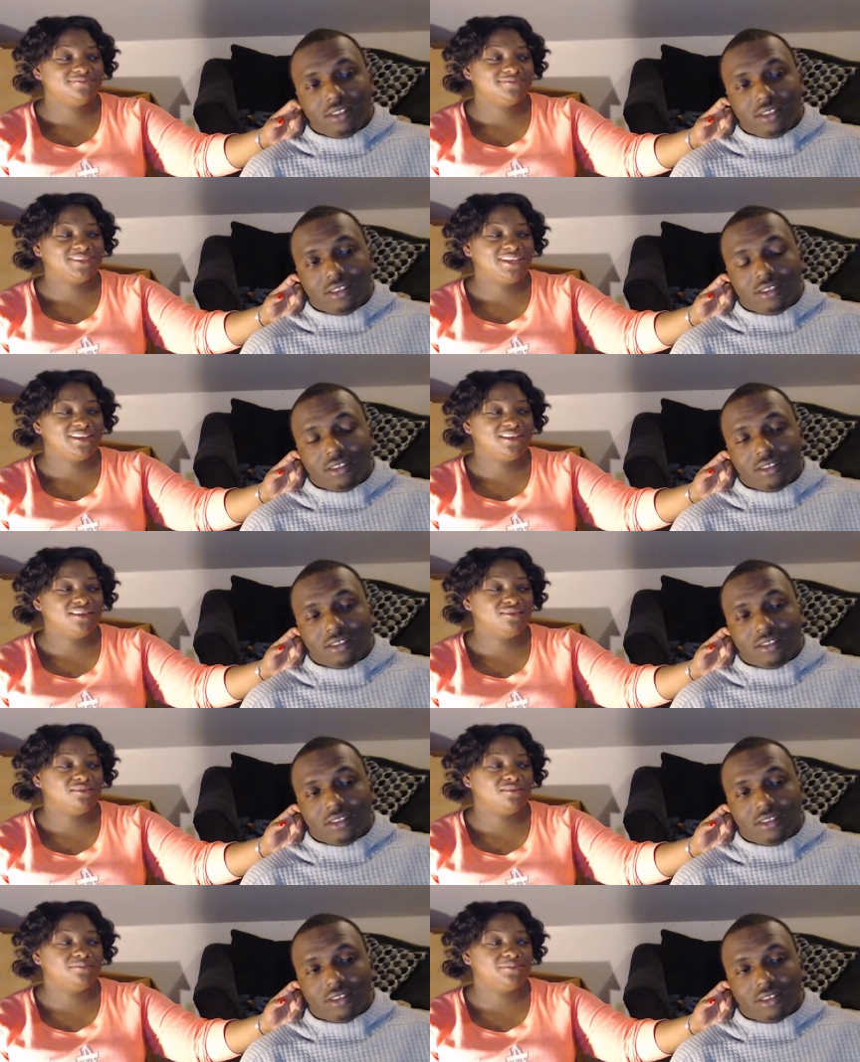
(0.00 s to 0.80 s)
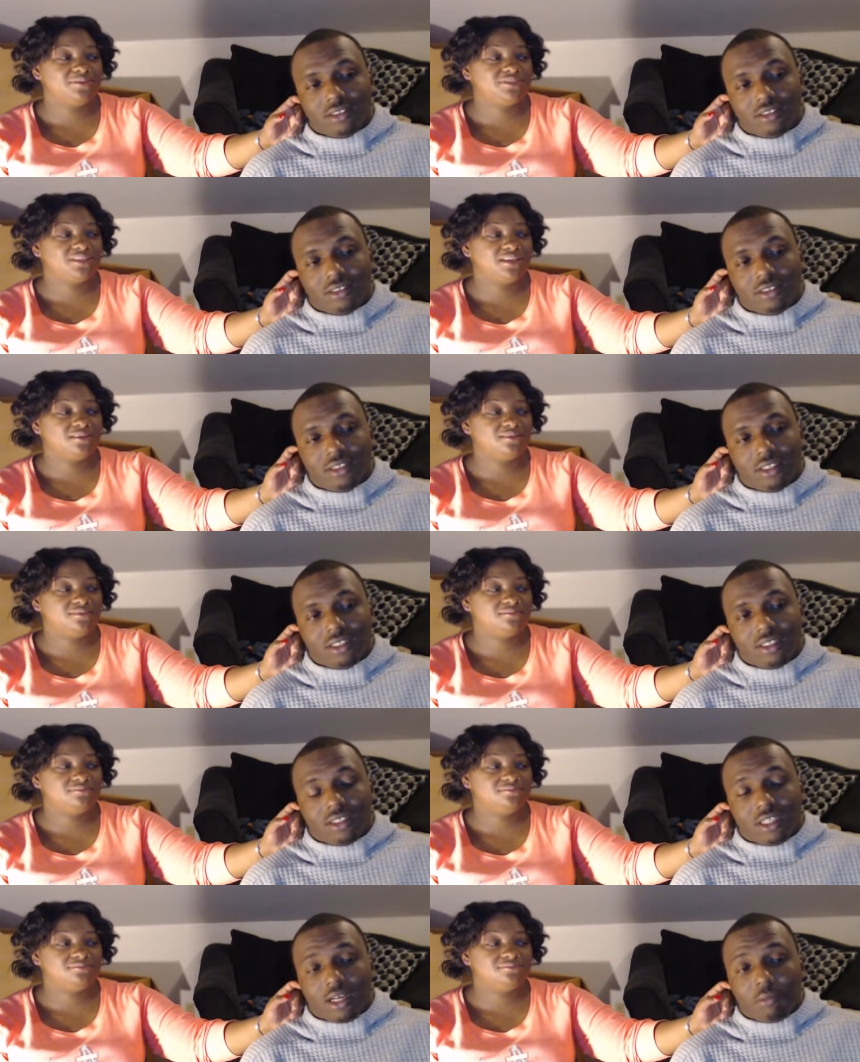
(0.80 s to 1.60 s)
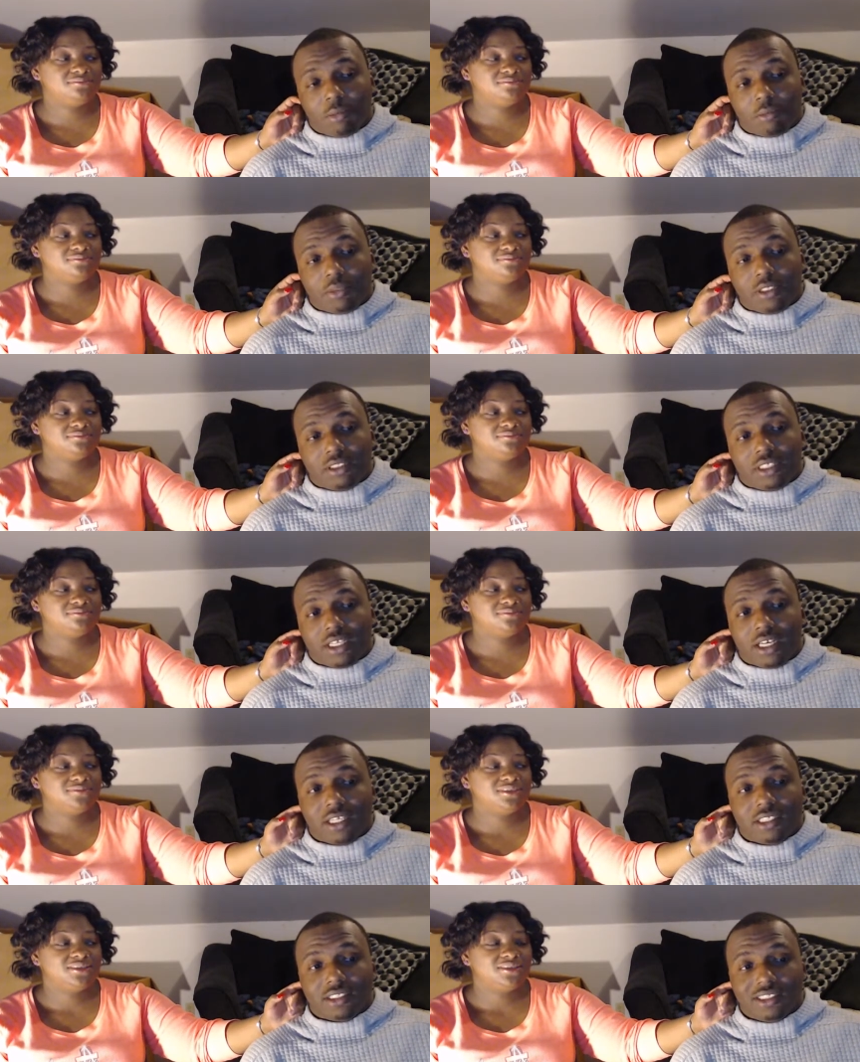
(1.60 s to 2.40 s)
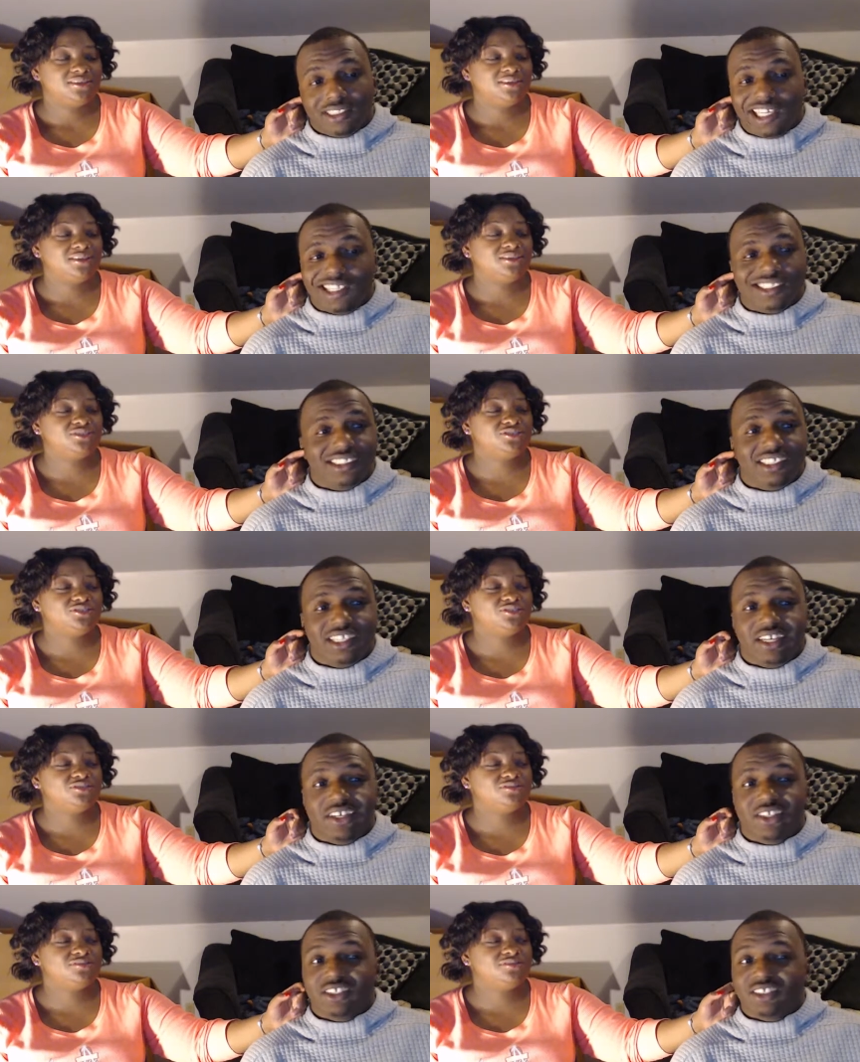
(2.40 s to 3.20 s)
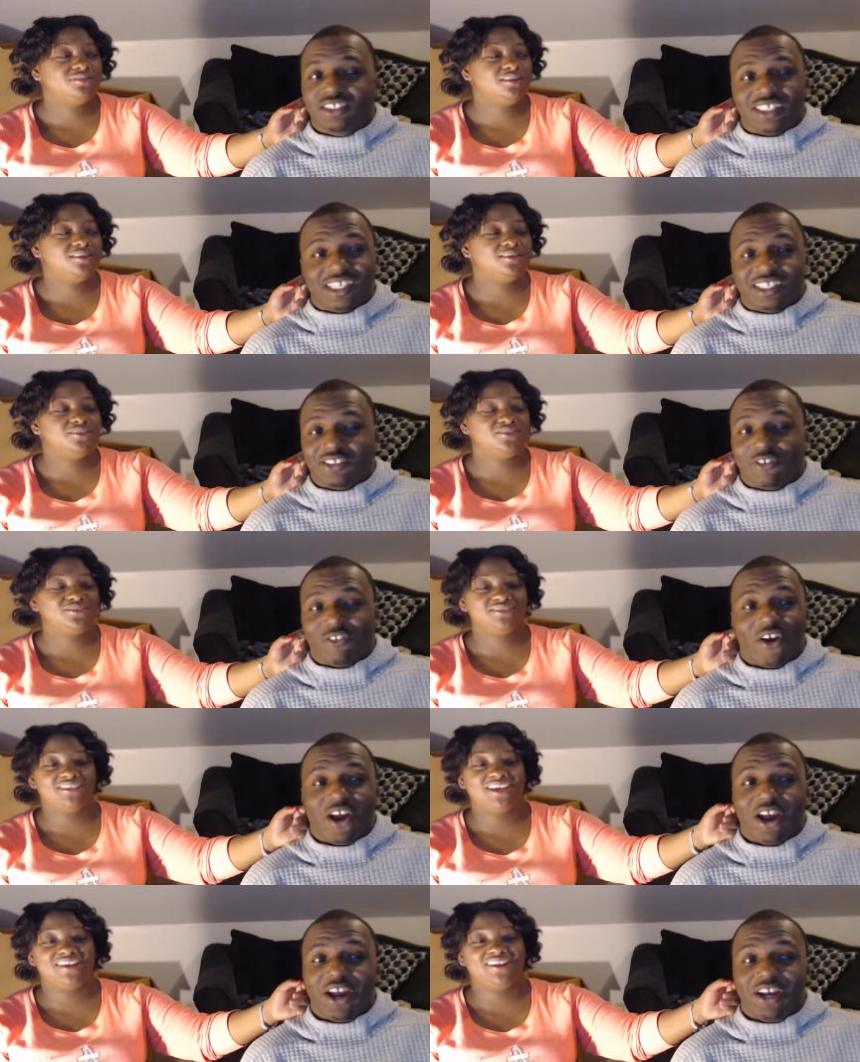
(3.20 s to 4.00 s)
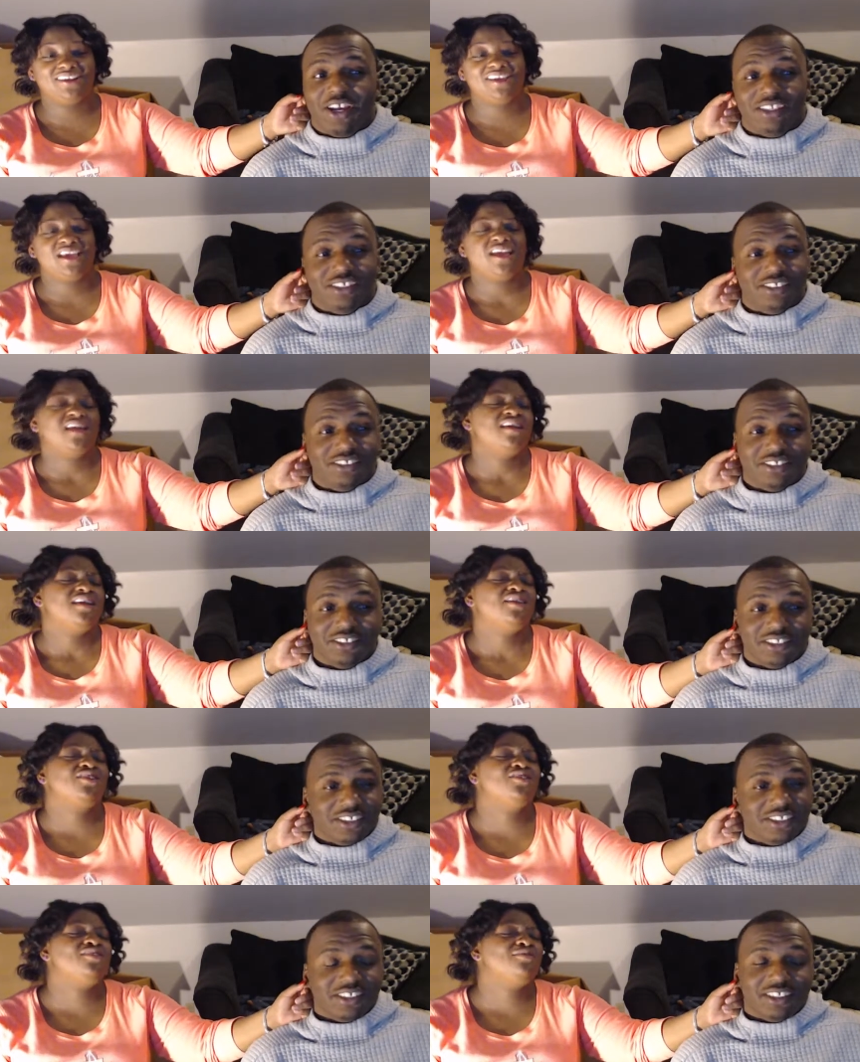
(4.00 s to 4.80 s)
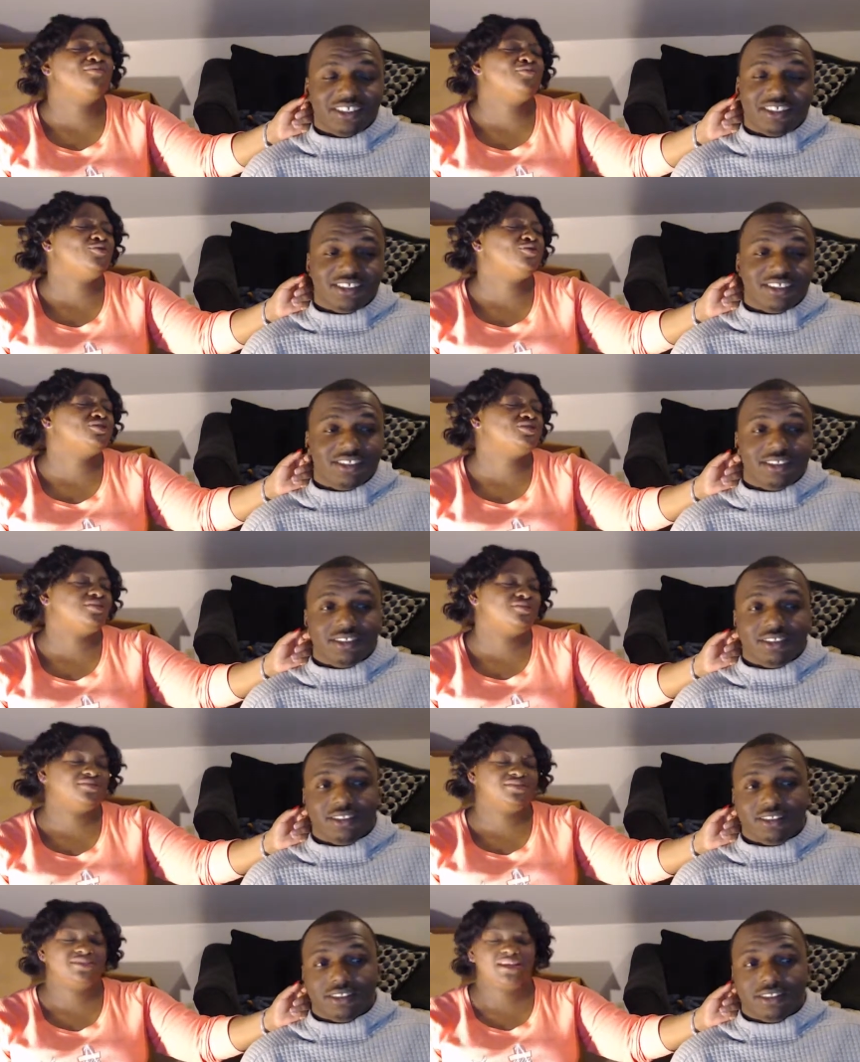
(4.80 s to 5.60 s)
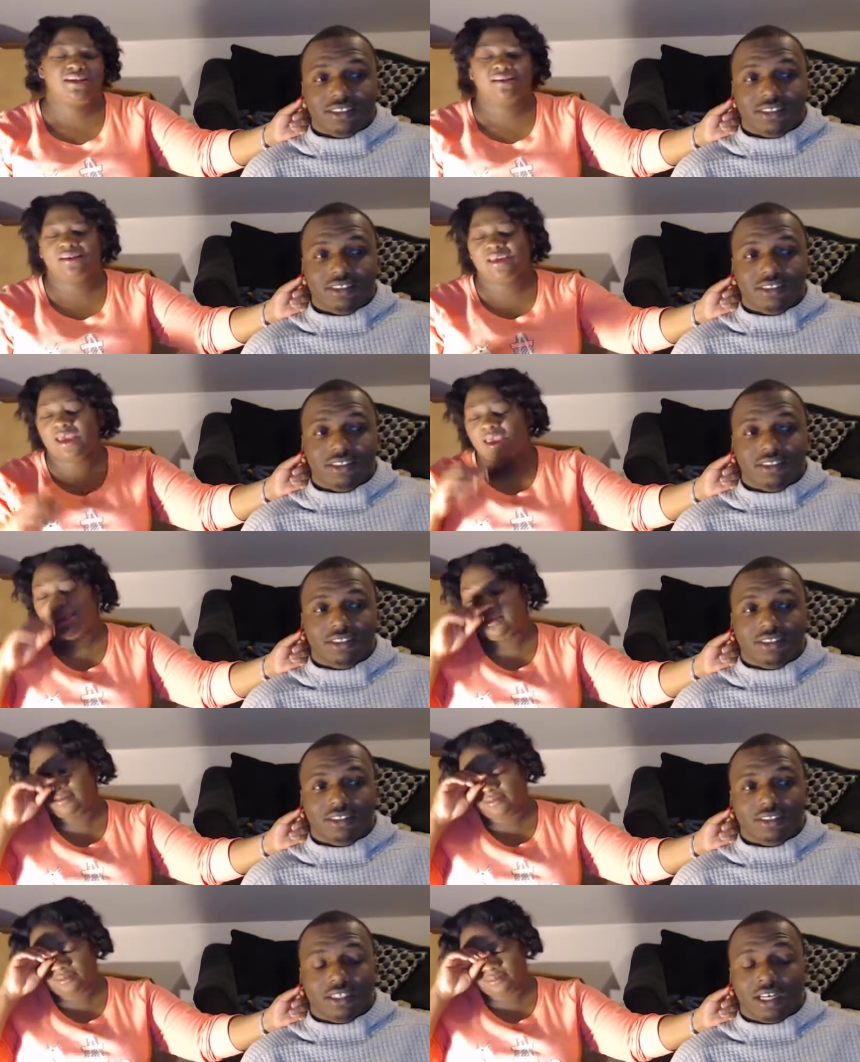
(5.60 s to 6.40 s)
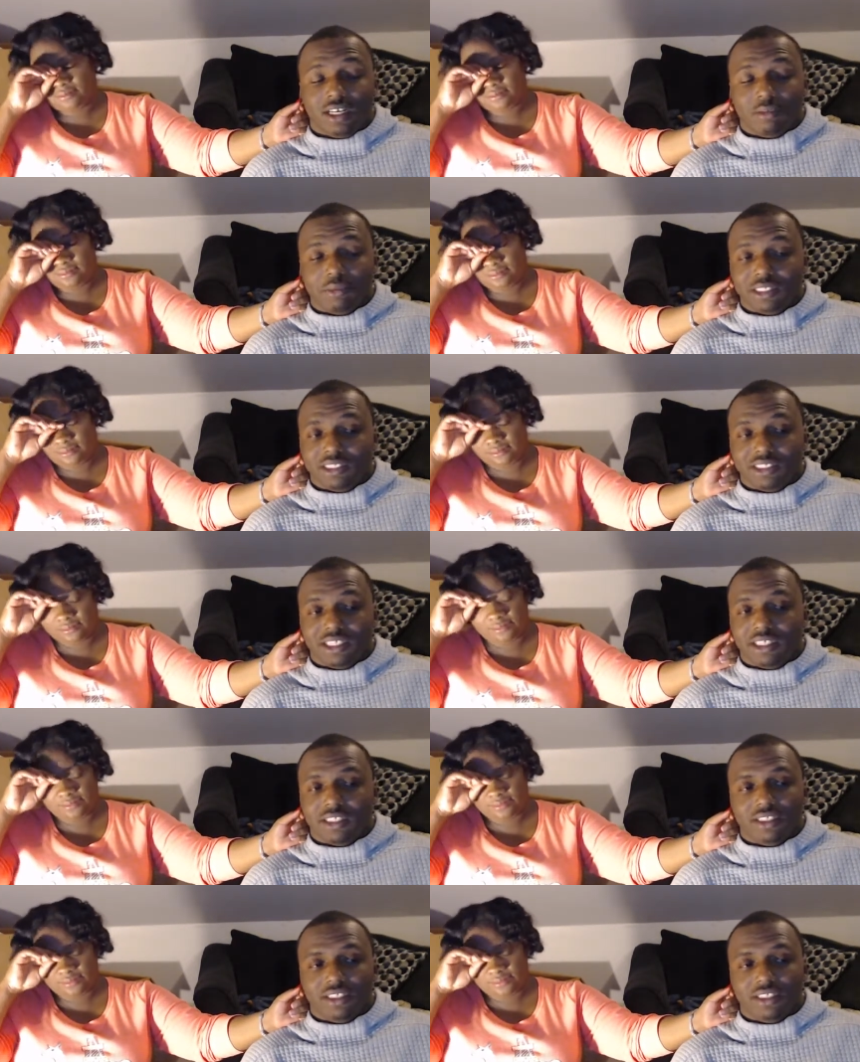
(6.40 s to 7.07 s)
Speaker 1: I think you're gonna be scared.
Speaker 2: I might be scared and shedding tears and was crying scared. and.
Speaker 1: You're more so of a scary cat.
Speaker 2: I ain't gonna be scared